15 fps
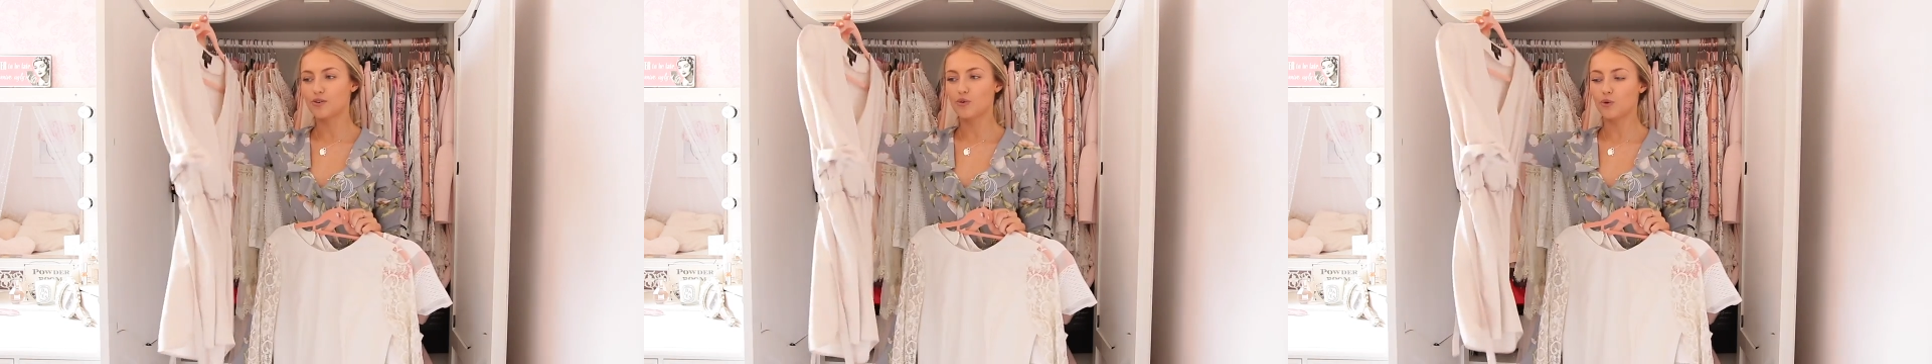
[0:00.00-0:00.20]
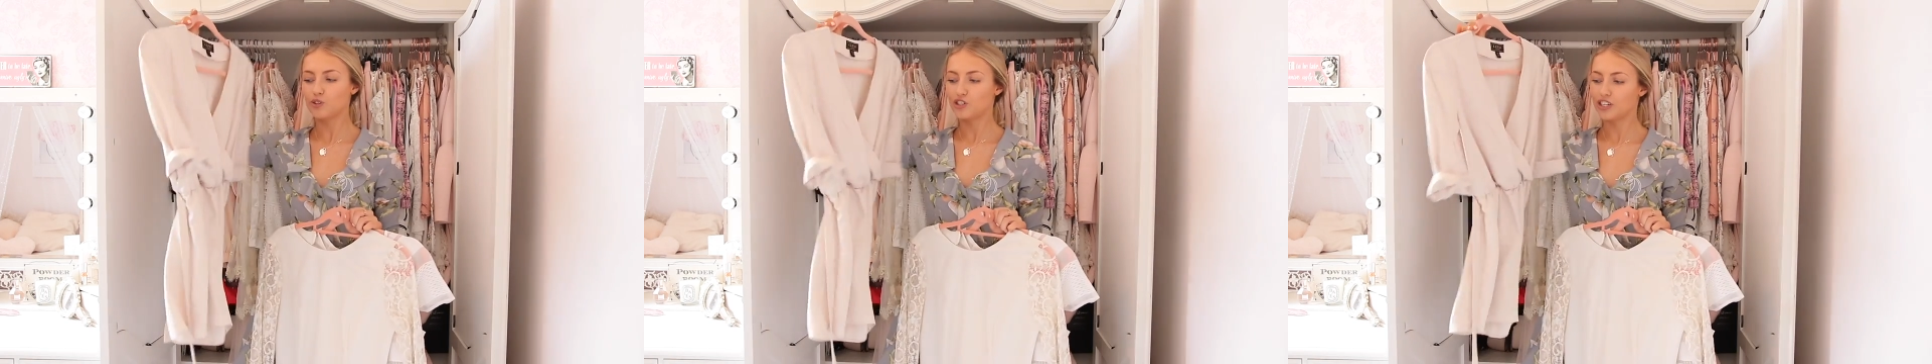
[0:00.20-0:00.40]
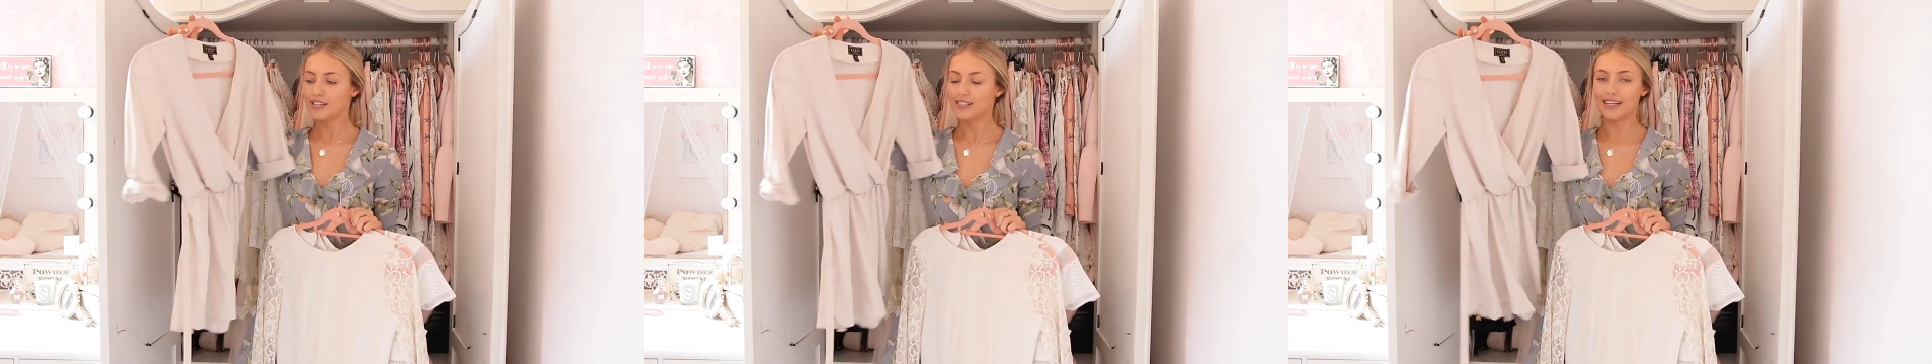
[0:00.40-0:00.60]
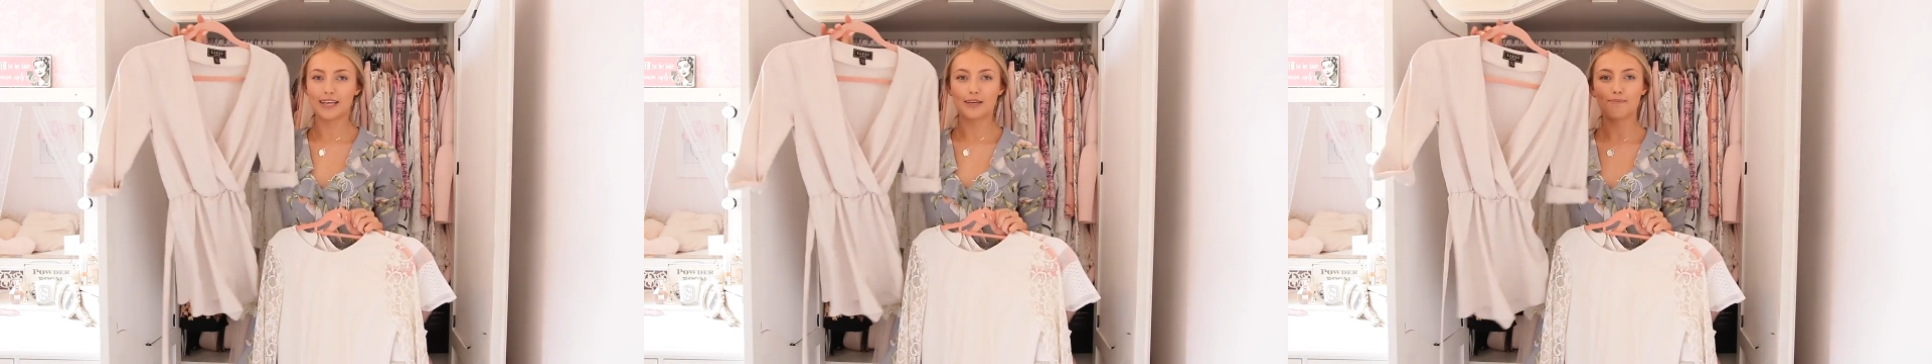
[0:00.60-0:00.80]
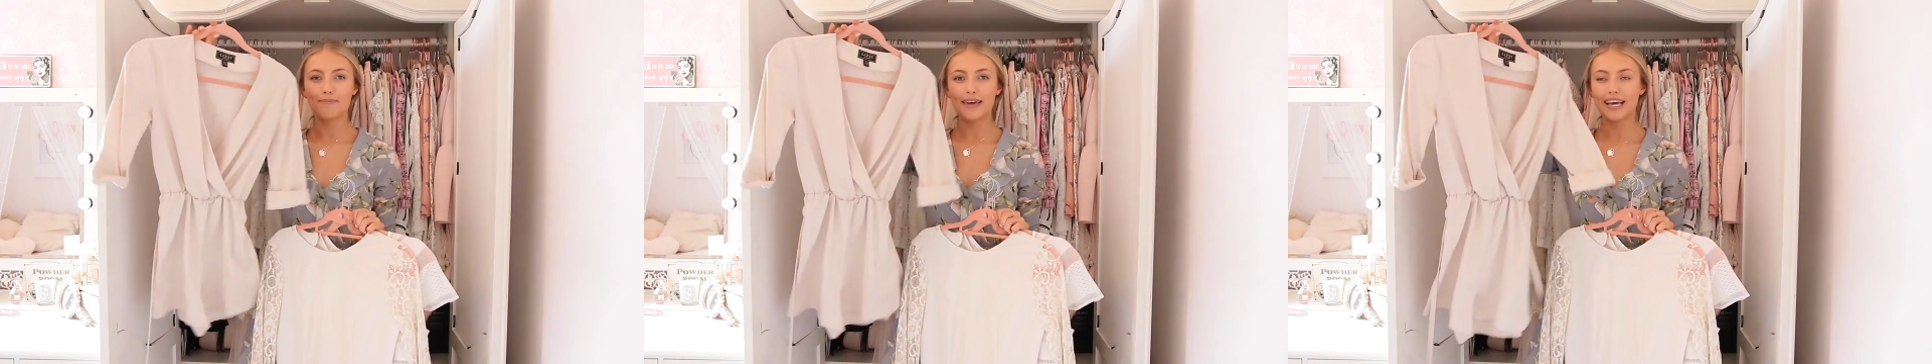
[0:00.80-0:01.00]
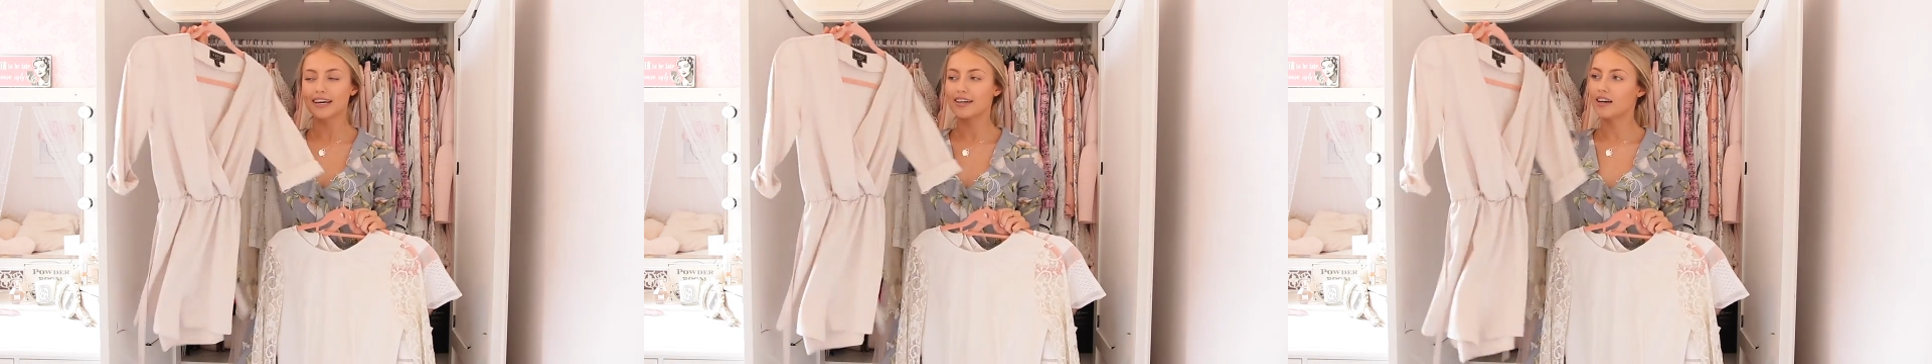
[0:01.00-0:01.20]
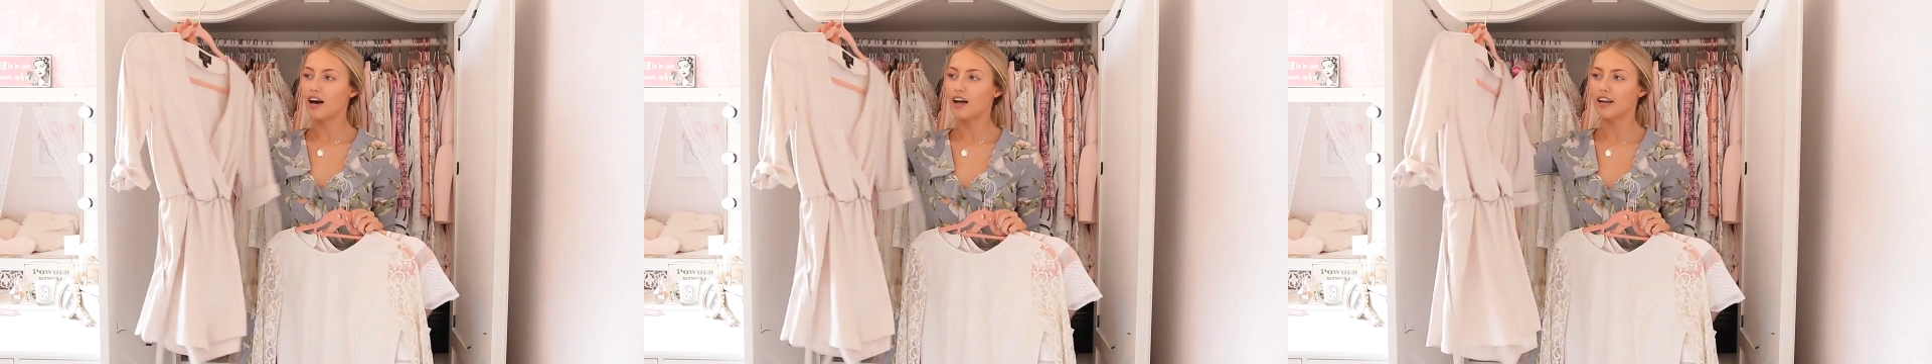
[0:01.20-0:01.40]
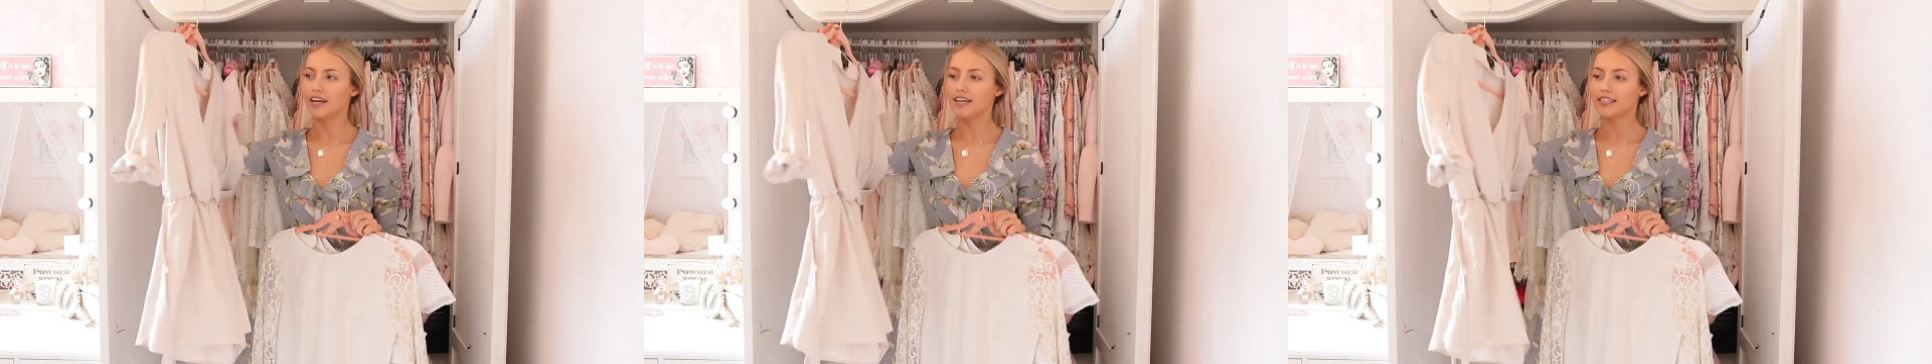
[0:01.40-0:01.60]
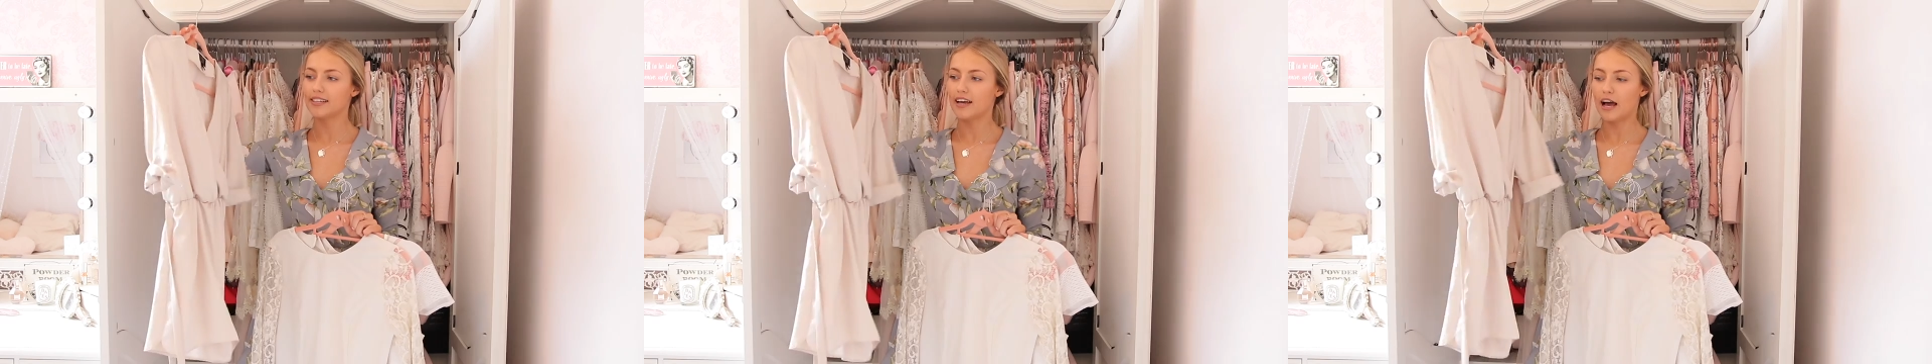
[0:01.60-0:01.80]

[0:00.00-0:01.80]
gorgeous like mink coloured